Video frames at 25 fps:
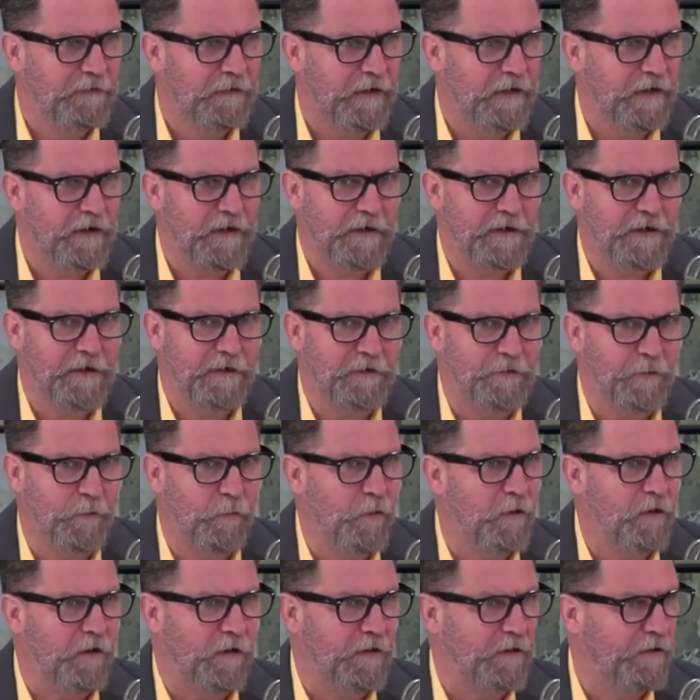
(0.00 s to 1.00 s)
I got to get to
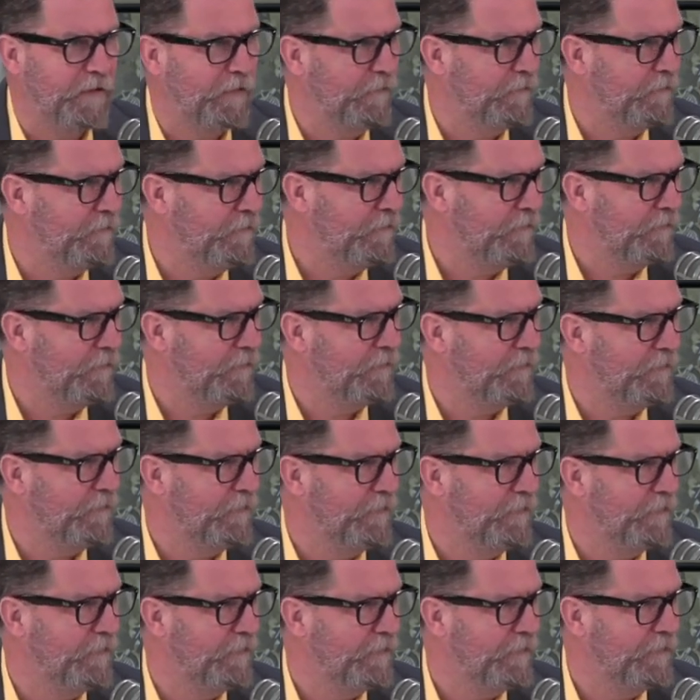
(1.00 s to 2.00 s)
work."
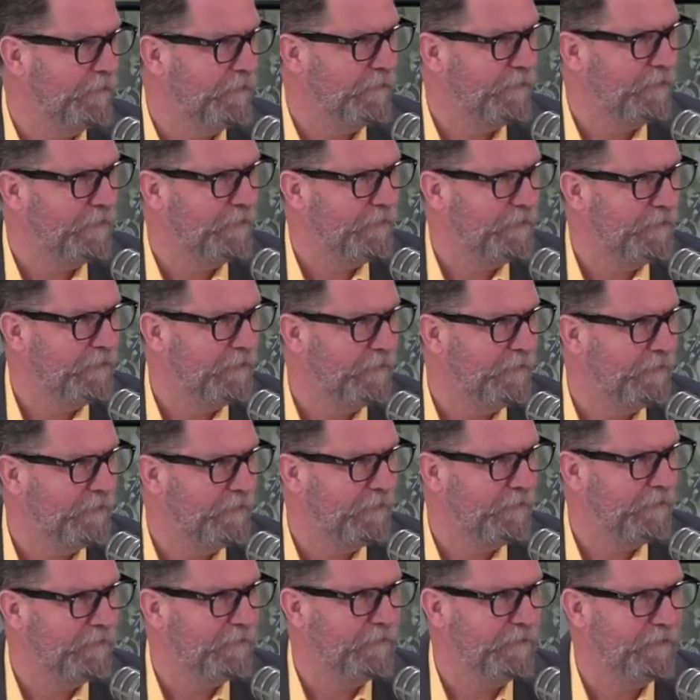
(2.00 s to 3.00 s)
Well,
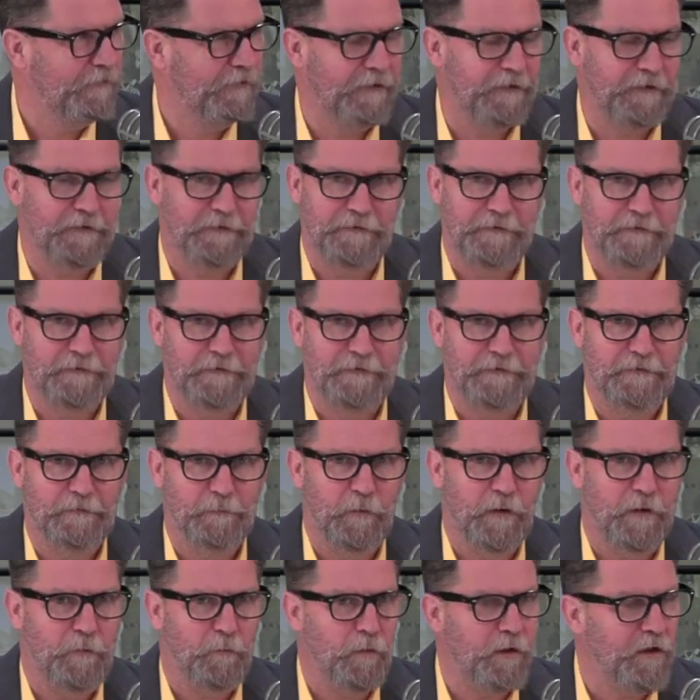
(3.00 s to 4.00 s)
yeah.
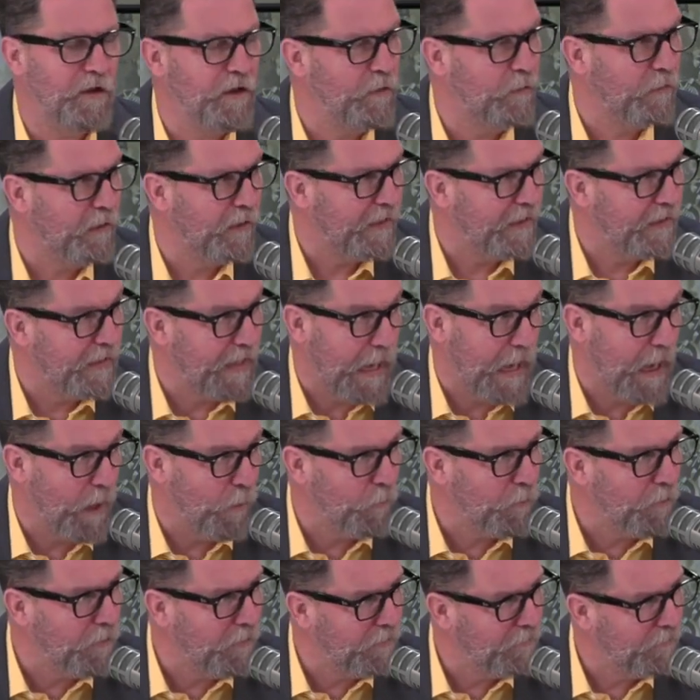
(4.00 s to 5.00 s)
What What are you like an
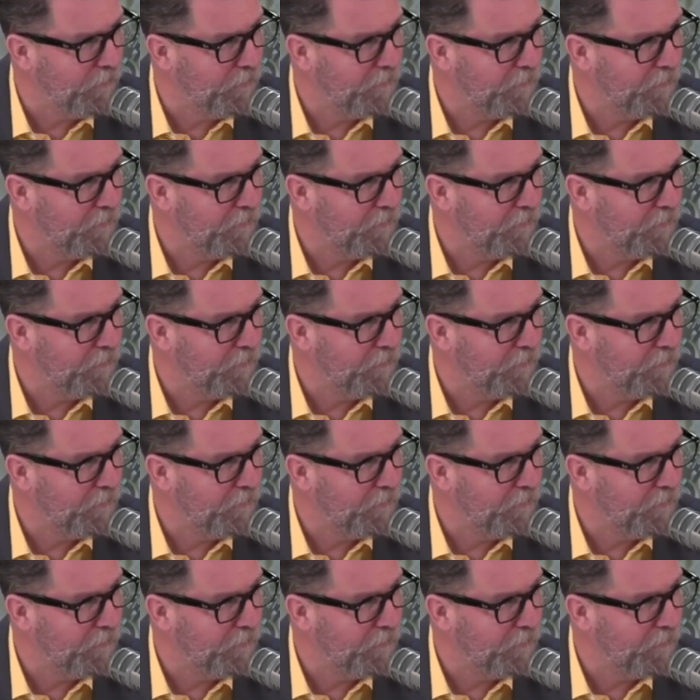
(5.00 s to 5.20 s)
hour?